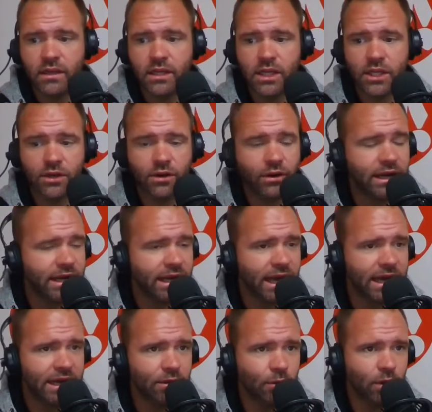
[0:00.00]
you know, any
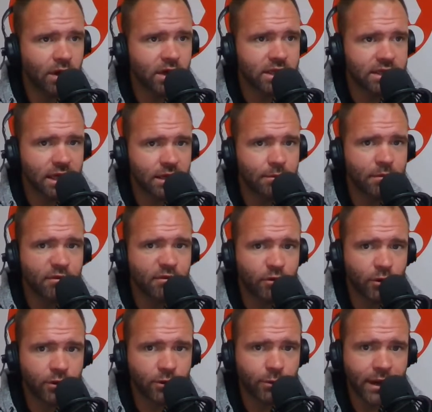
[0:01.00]
any work done
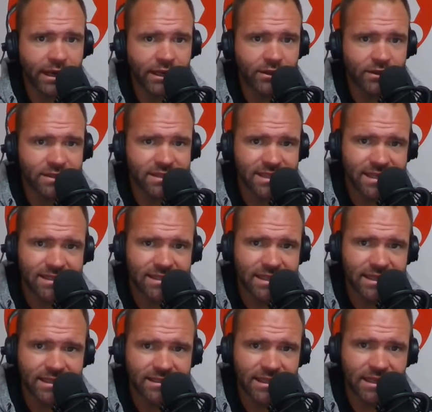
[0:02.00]
before the regular
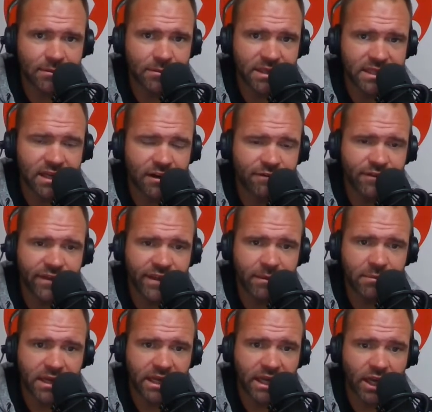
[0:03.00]
season. It's going to be tough for
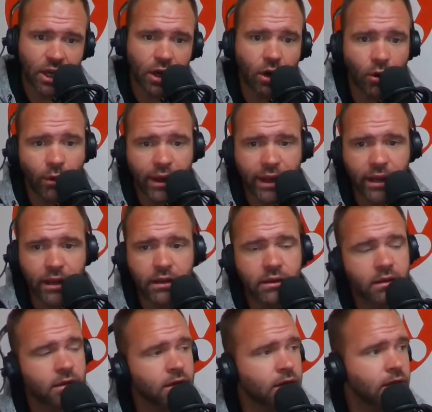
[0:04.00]
them to get going.
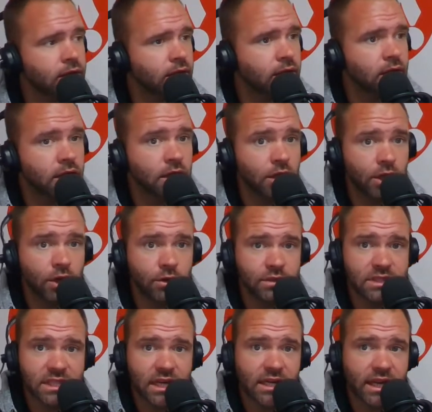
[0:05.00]
You know,
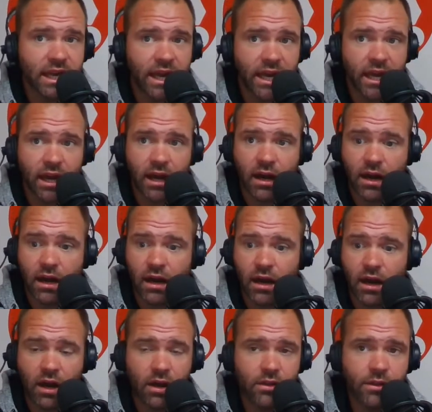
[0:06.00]
Sunday,
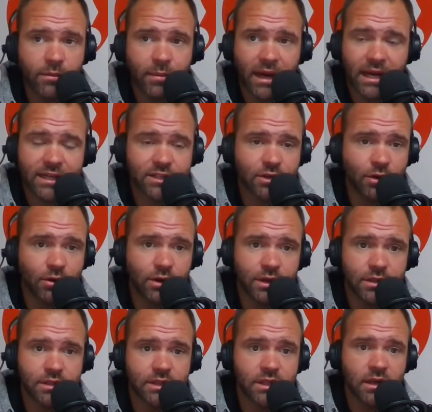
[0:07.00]
all the box
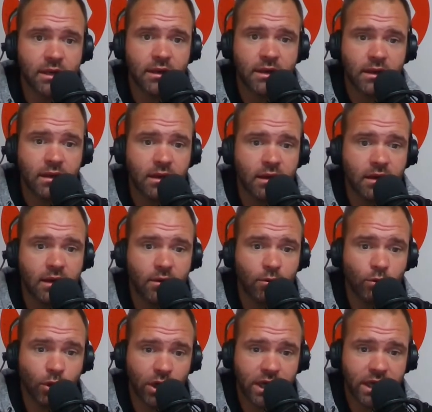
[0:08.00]
scores,
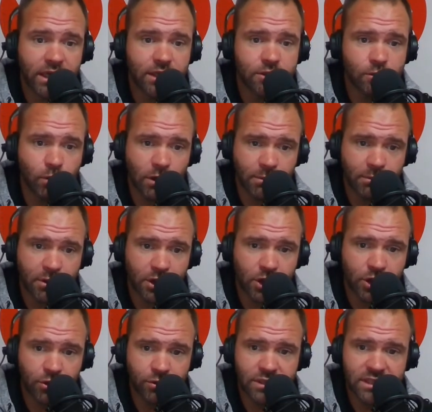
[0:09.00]
rookies were
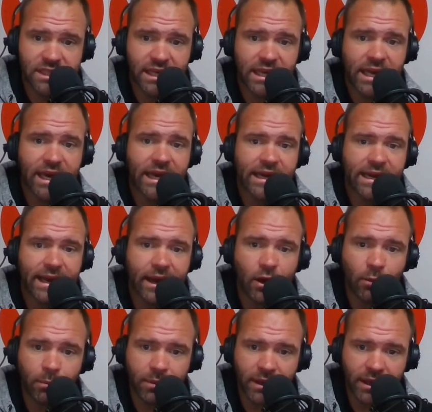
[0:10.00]
producing and
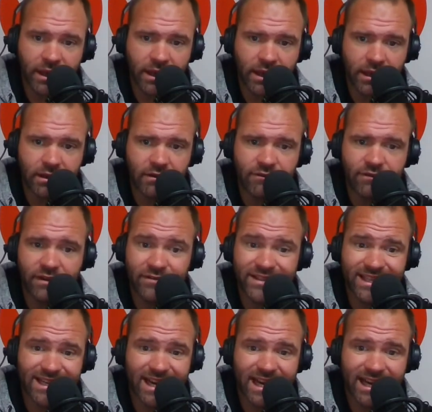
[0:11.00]
helping.
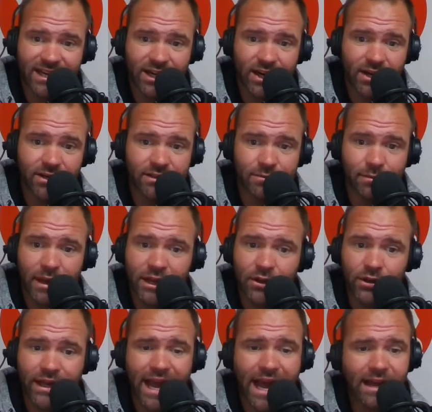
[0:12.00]
59 yards. Michael
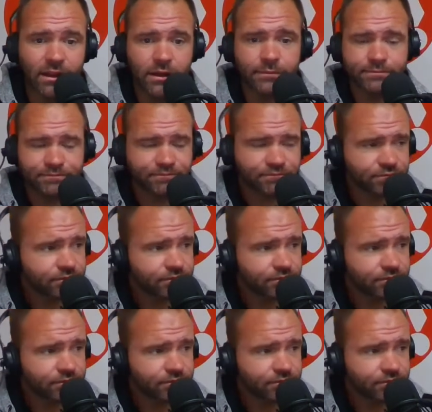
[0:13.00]
Gallup,